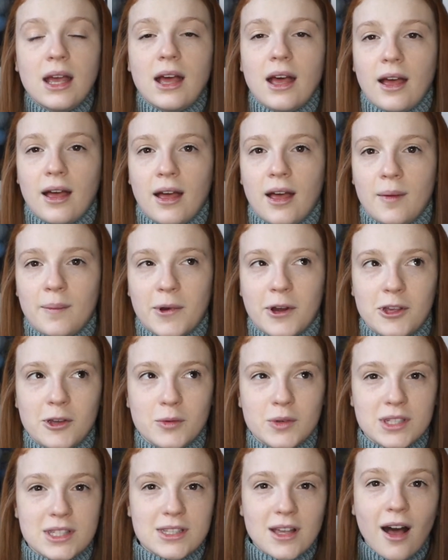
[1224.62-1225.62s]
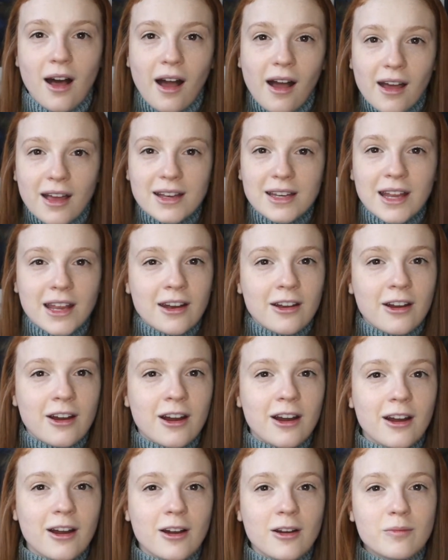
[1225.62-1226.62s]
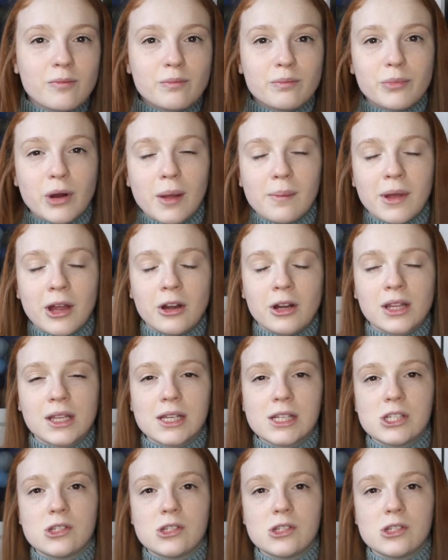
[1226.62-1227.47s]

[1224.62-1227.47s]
Are you a sock knitter primarily?